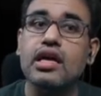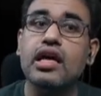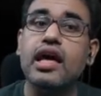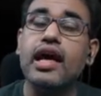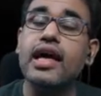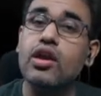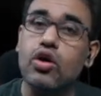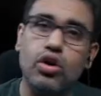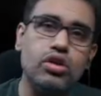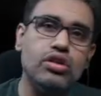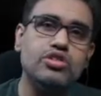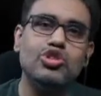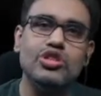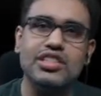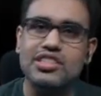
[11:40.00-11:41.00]
and
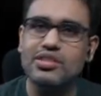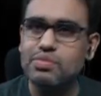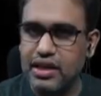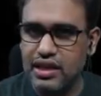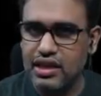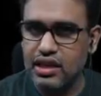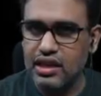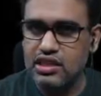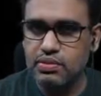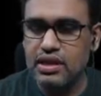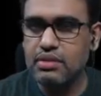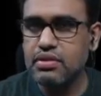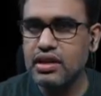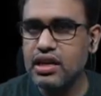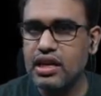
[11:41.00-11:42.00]
also the spleen. The spleen
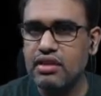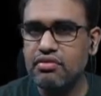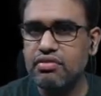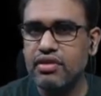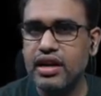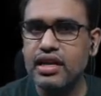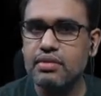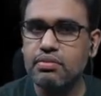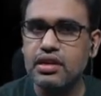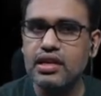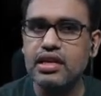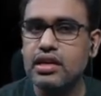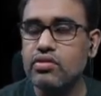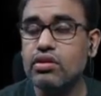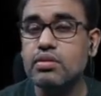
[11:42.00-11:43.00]
being a lymphatic, but
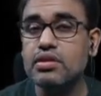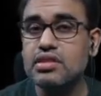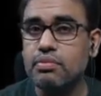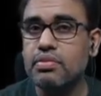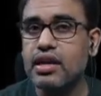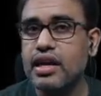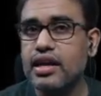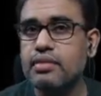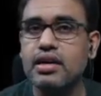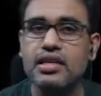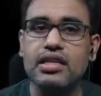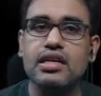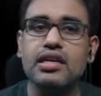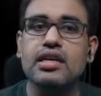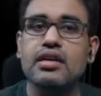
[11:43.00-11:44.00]
it will be supplied by
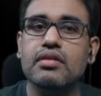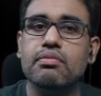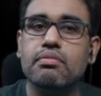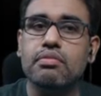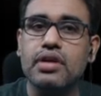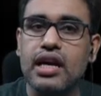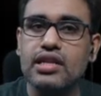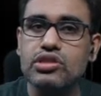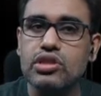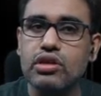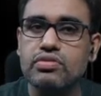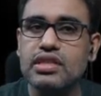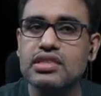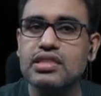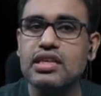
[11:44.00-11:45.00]
the branch of
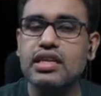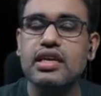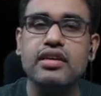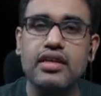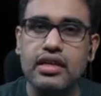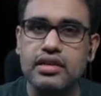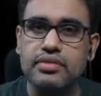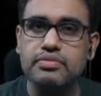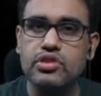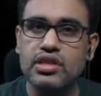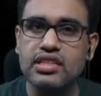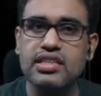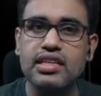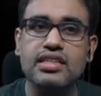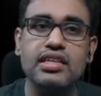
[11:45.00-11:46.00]
the celiac trunk. So these
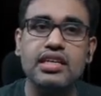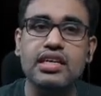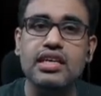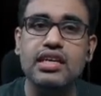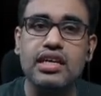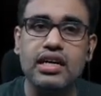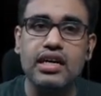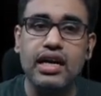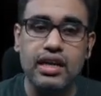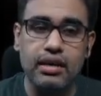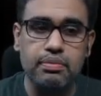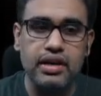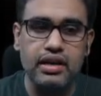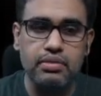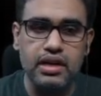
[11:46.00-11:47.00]
are three
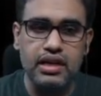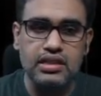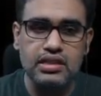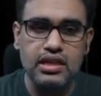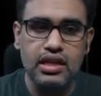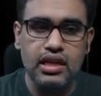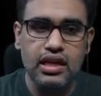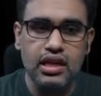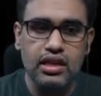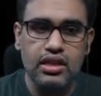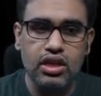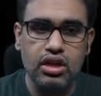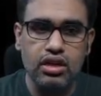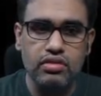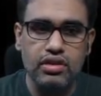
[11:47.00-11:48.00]
unpaired branches.
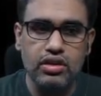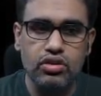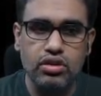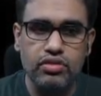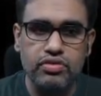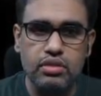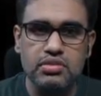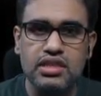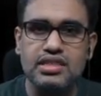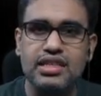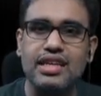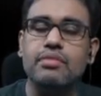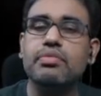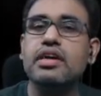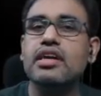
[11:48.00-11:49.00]
Now we go from this
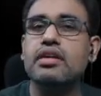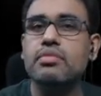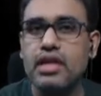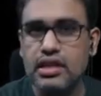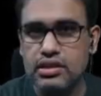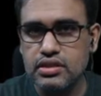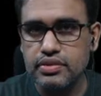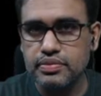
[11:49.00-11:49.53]
unpaired branch.